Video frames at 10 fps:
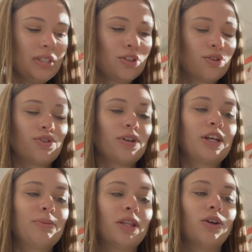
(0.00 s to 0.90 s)
So those are a
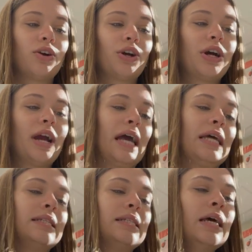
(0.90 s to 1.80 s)
little bit longer
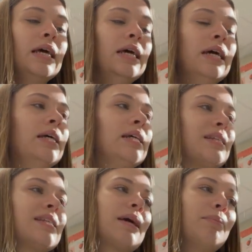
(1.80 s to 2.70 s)
and this
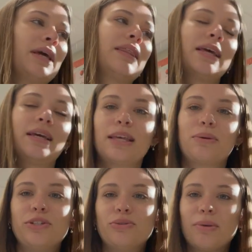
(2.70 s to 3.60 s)
is like a big thing. Like
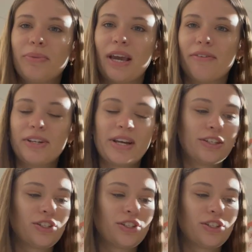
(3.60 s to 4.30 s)
we do something every day.